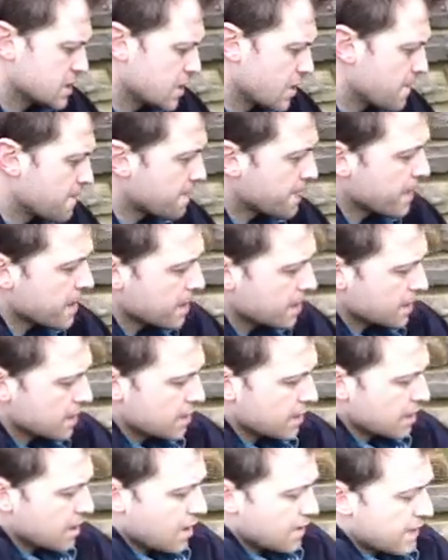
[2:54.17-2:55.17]
So
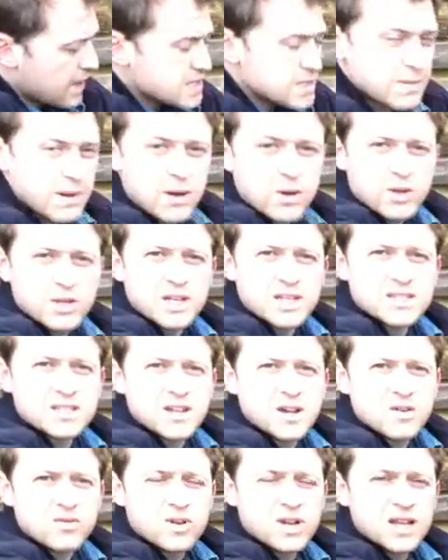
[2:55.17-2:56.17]
that's about all you need to
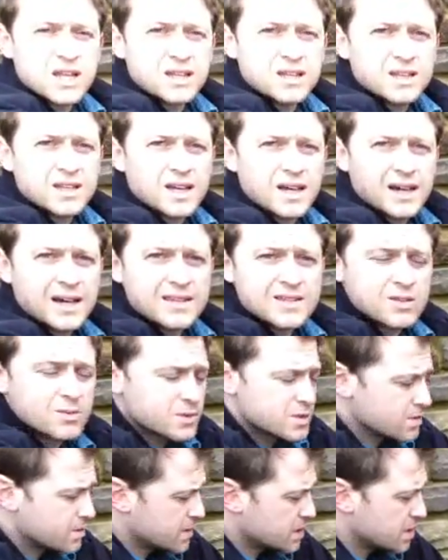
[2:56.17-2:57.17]
know really. There's
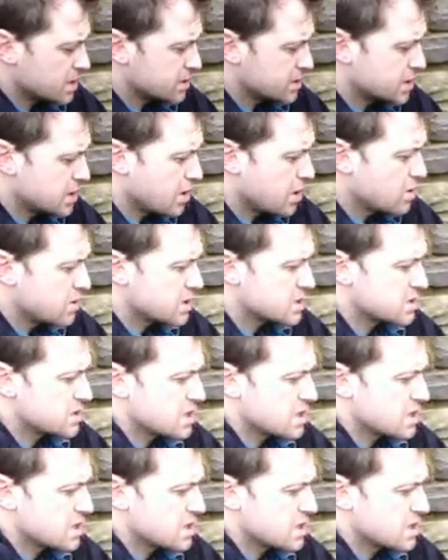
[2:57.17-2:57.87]
not too much else to know.